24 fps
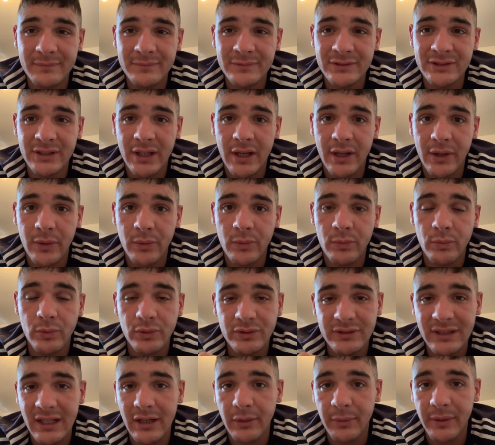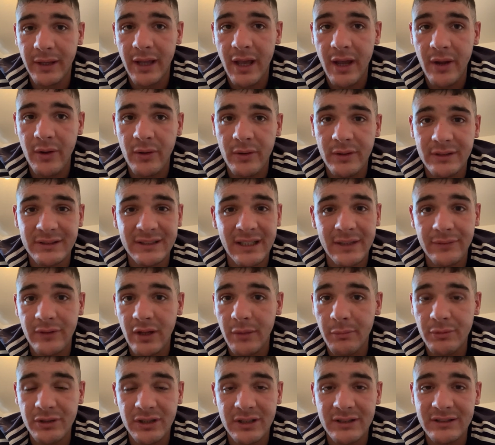So we'll see how we go, see if
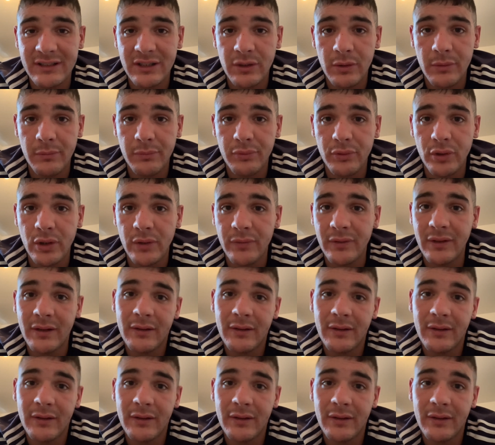numbers continue to improve.